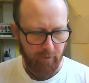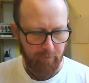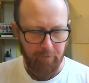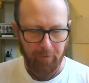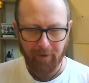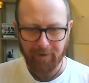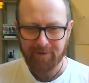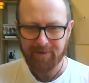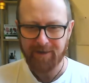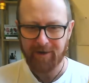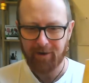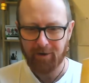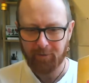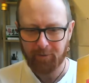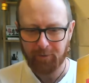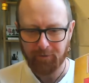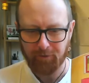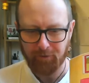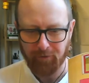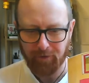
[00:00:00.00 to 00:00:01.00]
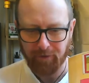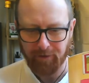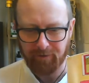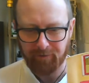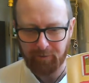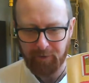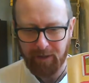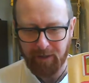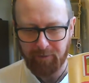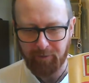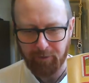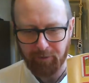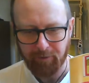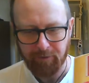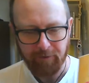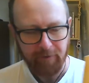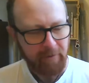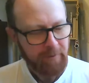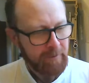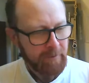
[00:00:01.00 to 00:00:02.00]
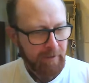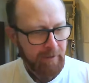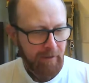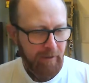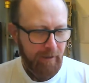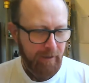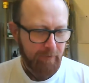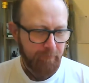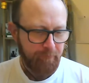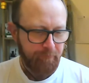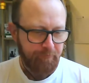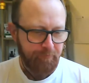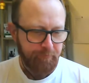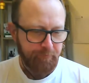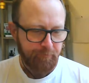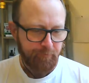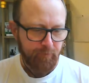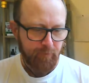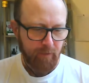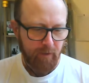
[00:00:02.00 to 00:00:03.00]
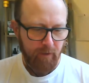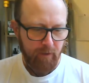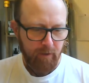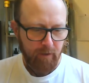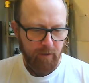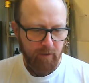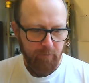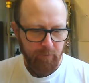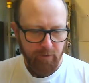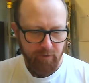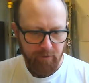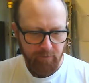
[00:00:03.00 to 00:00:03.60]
My terrible drawings of people. But